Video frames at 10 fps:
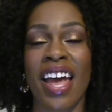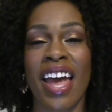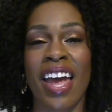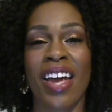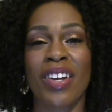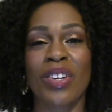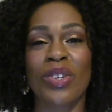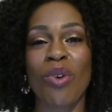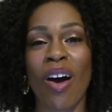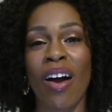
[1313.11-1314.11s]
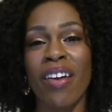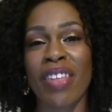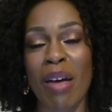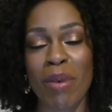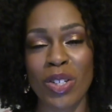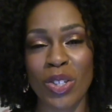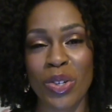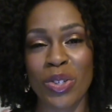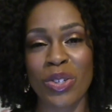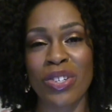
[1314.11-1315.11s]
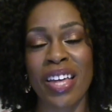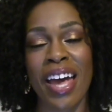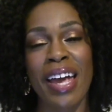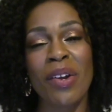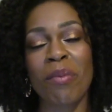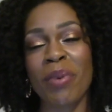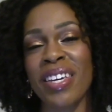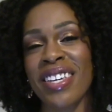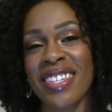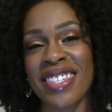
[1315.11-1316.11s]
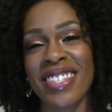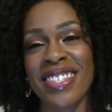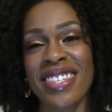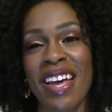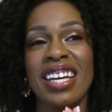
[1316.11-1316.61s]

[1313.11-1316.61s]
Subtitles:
and you are that much closer to that inner peace.